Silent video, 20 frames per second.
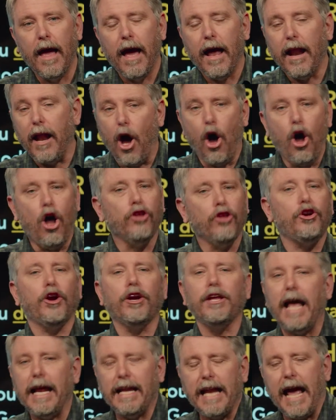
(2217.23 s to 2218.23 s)
And all
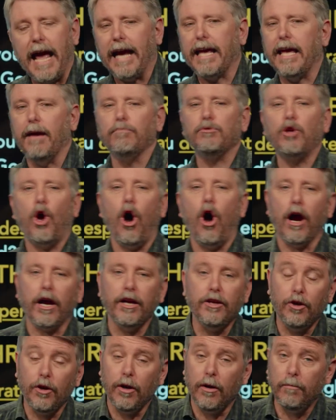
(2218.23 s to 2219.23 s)
during that day, I kept
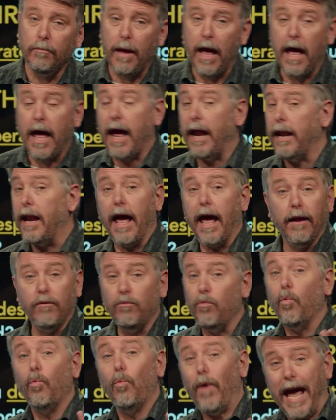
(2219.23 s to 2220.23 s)
talking to him,
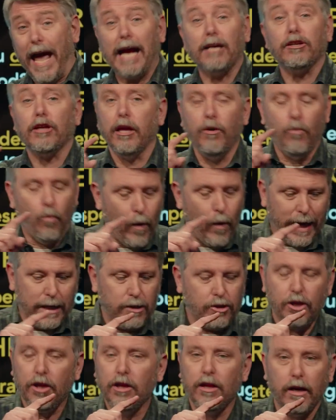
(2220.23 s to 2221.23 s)
and we actually
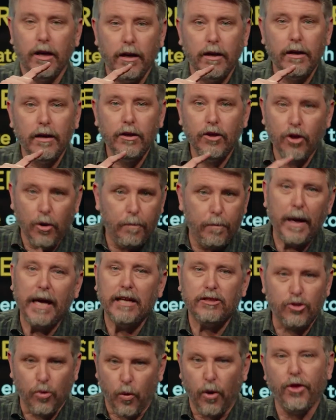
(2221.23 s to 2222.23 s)
went to the
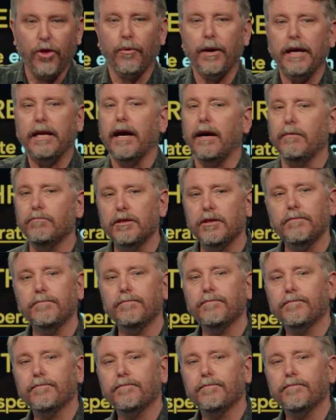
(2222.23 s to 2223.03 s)
UPS store 3 times.